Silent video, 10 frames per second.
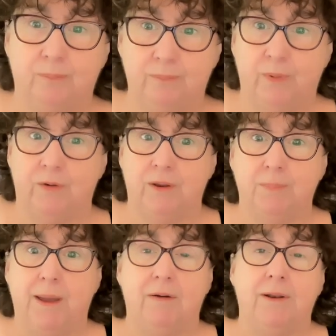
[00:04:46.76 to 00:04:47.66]
wearing
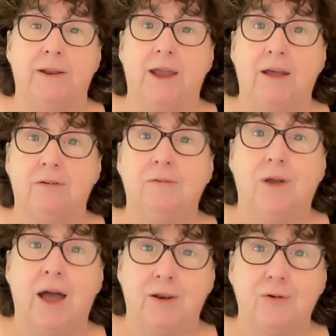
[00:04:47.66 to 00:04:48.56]
apparel and
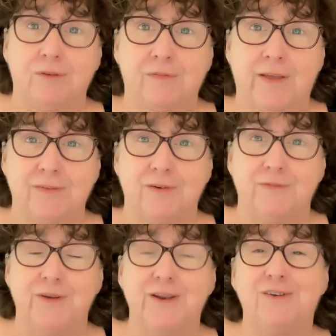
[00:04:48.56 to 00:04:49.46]
articles of household
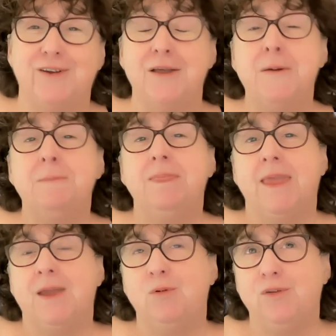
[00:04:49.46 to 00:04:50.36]
furniture.
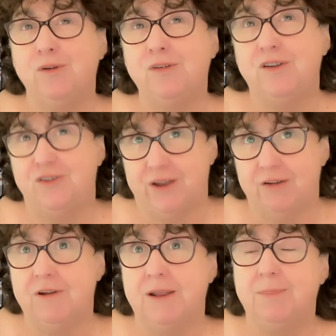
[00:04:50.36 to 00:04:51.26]
It was also
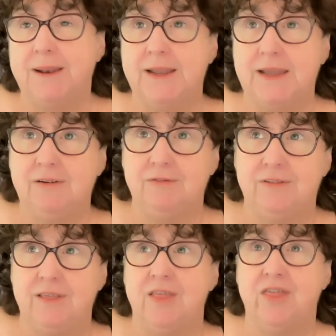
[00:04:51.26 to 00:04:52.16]
generally
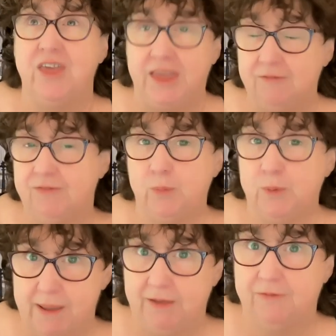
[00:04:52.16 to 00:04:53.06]
believed that thieves
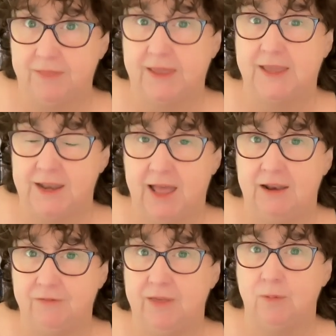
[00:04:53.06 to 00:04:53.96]
would make for the canal
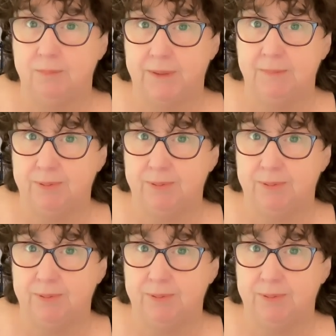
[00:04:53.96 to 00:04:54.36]
if they were being